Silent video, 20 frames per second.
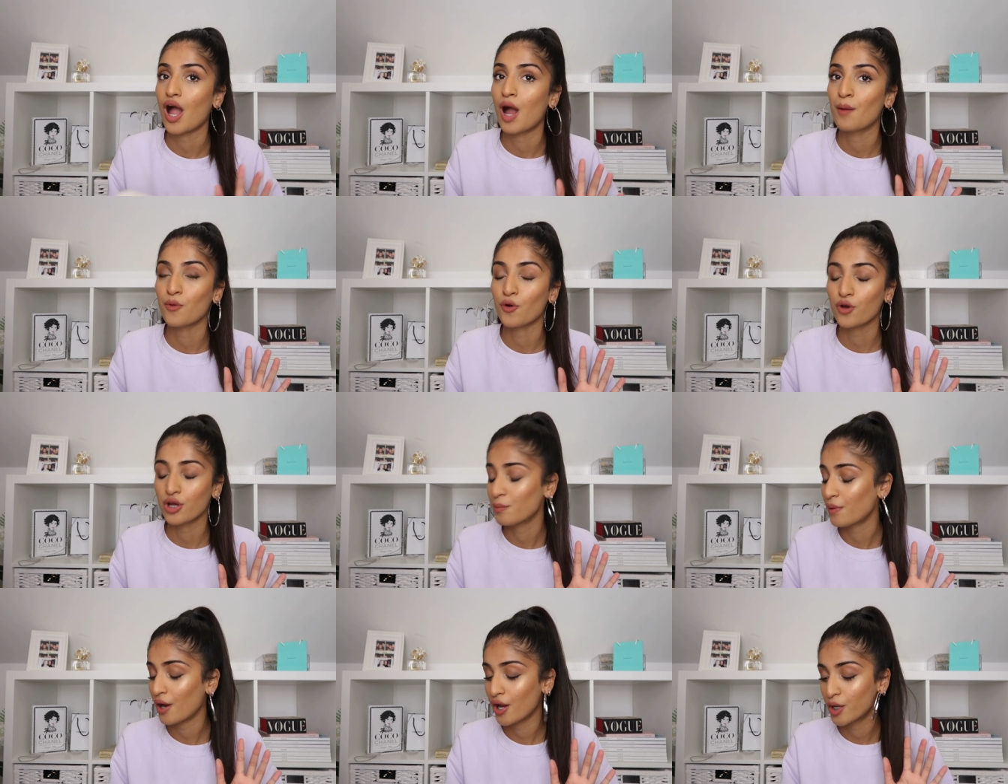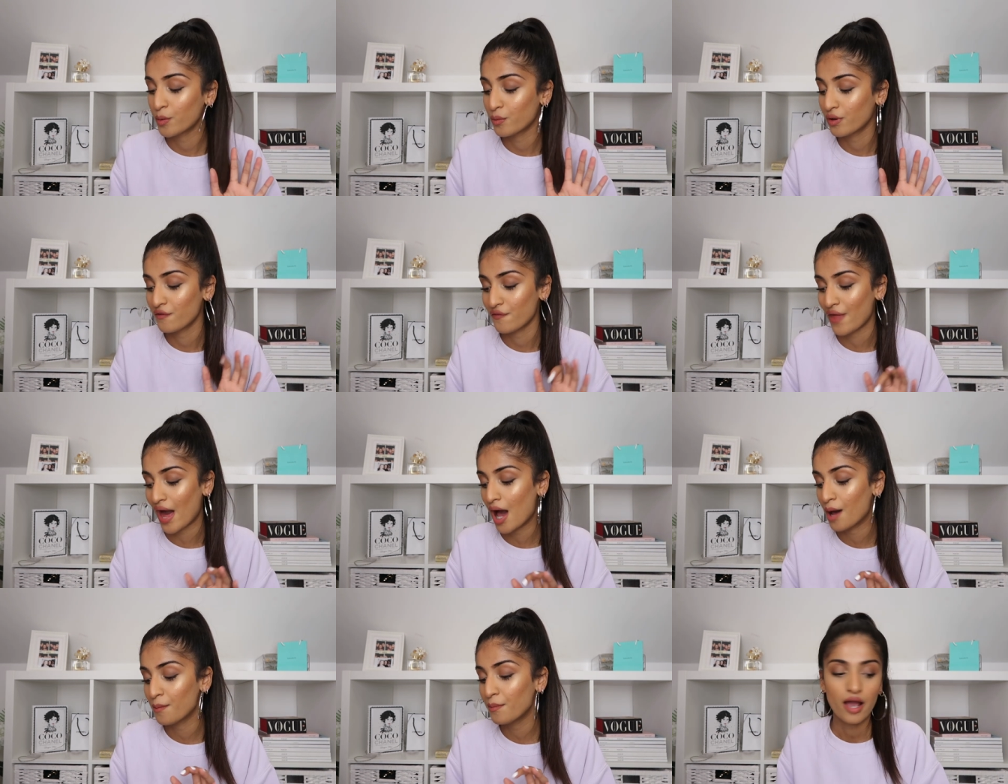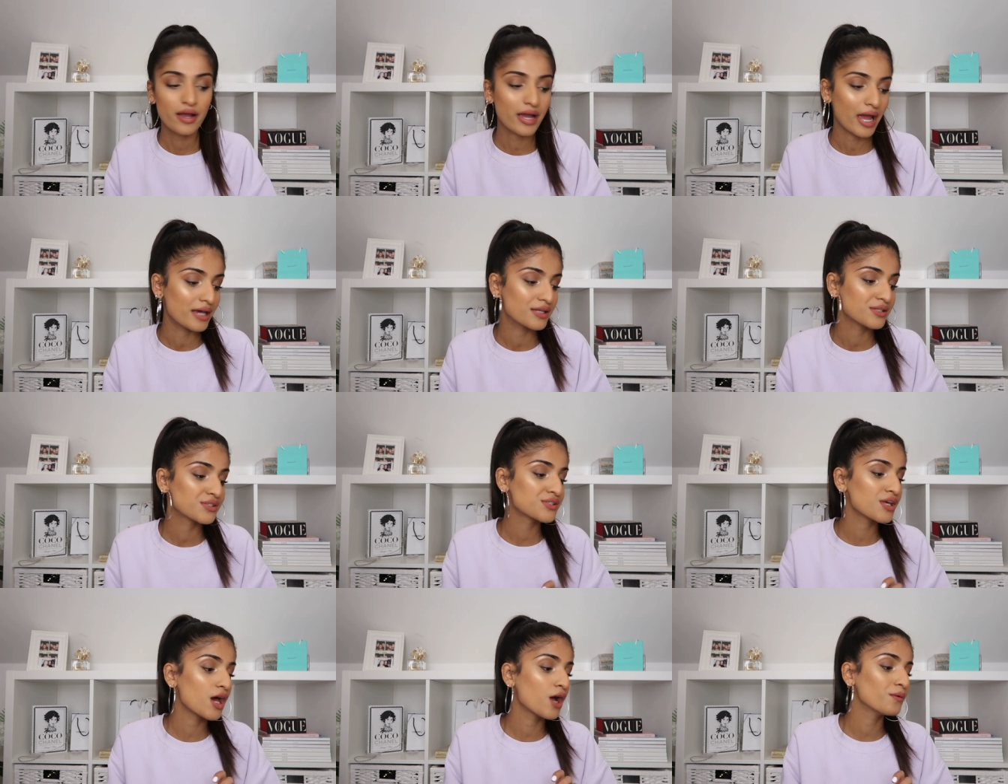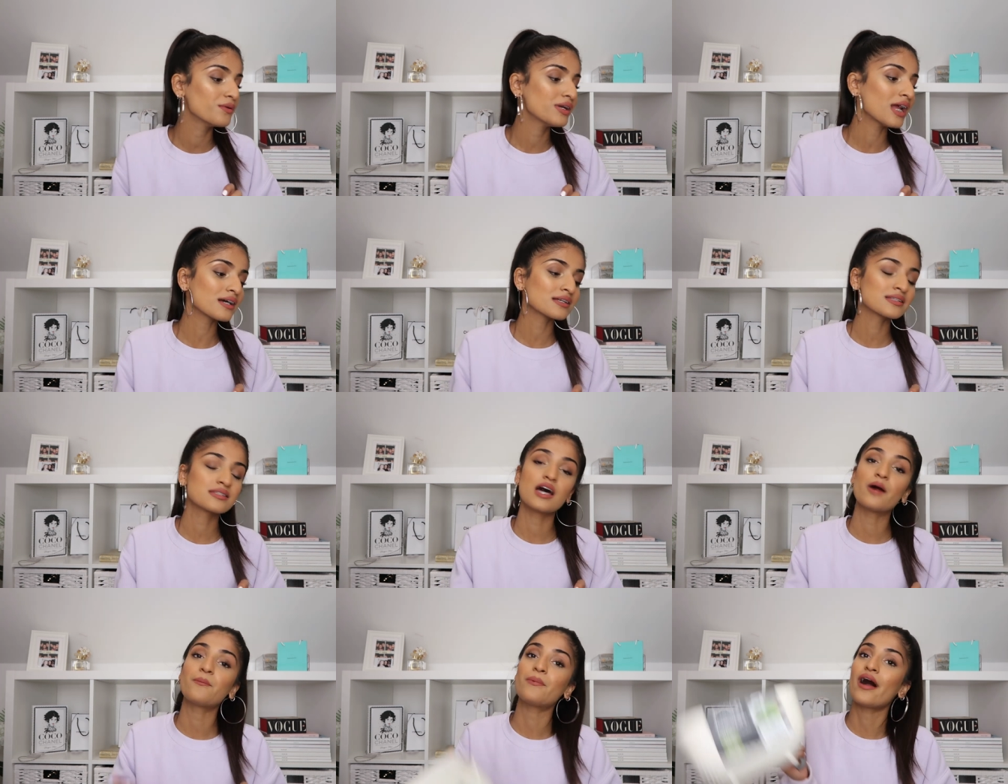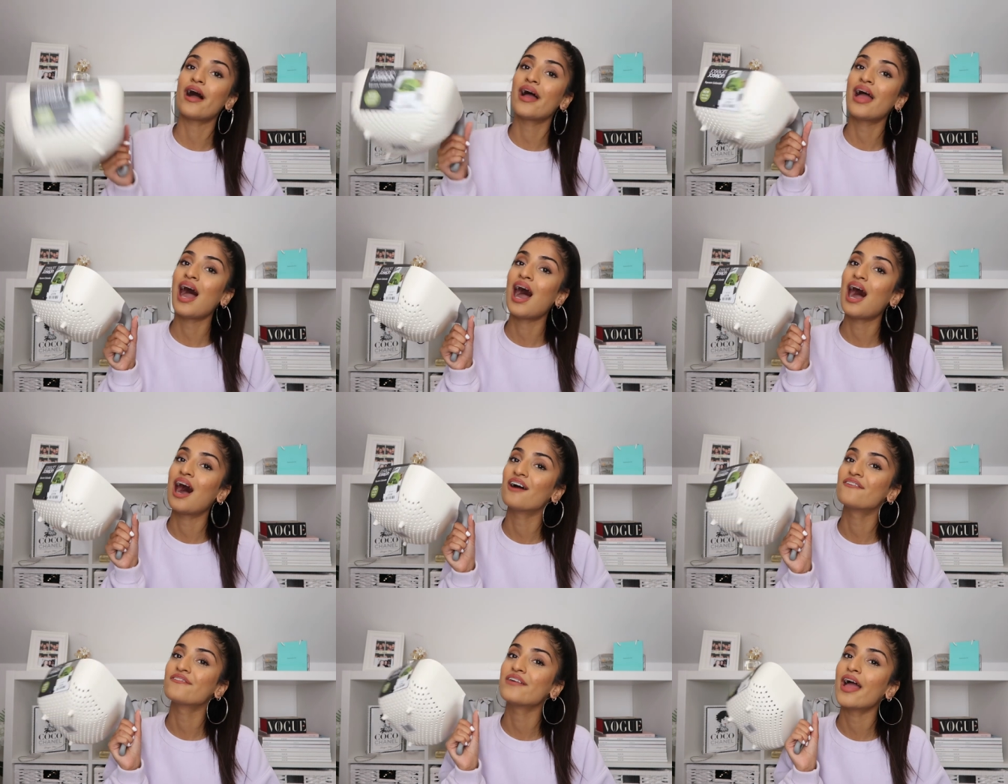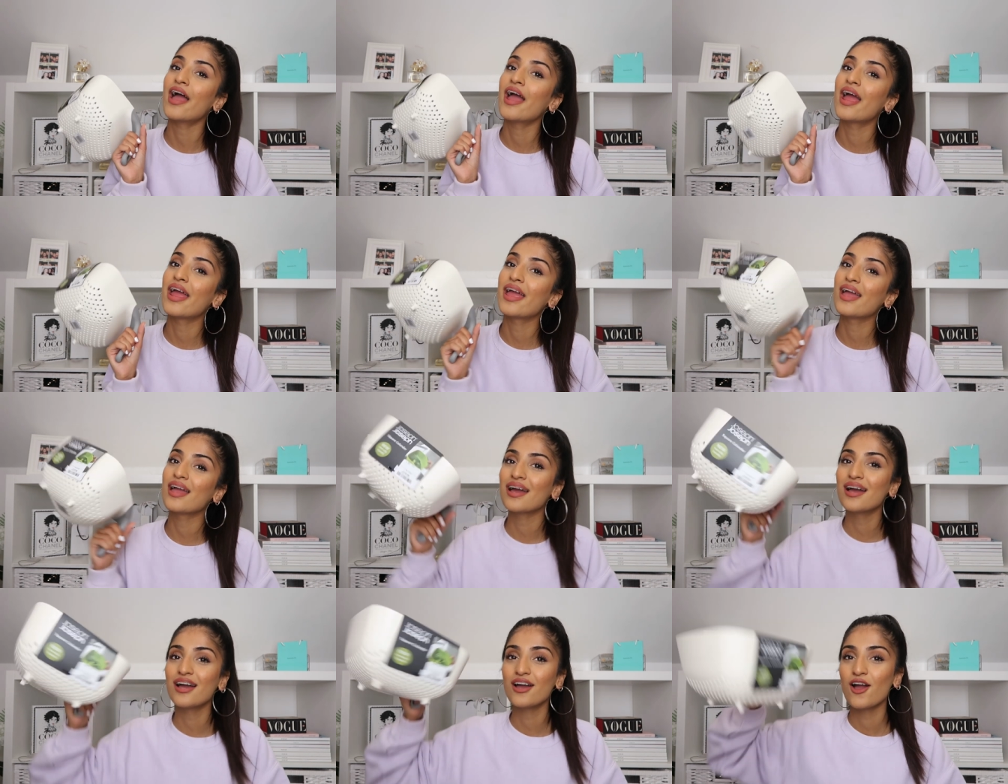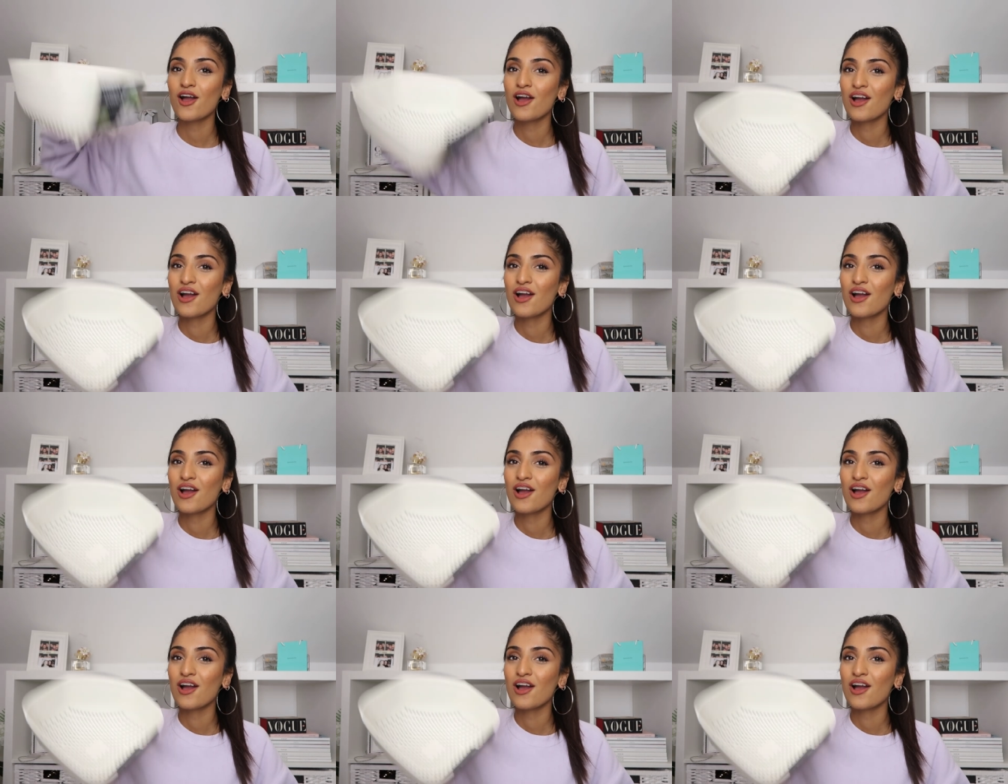I'm not gonna buy any one of them. Okay, so next up I have a